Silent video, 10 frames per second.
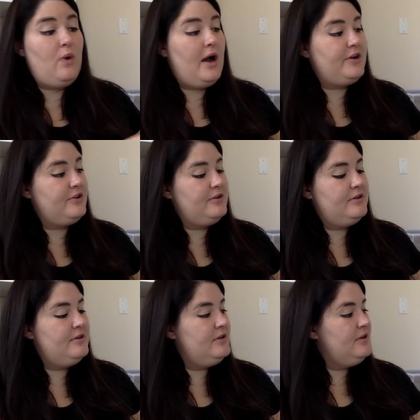water
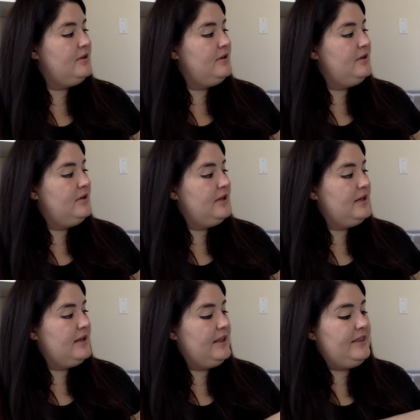
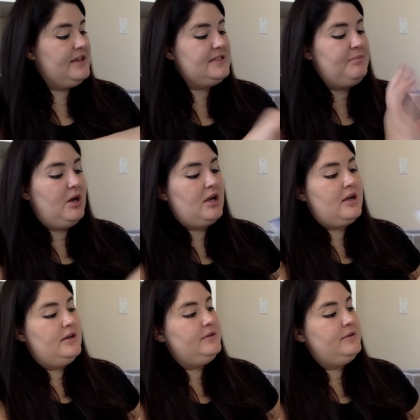in this book.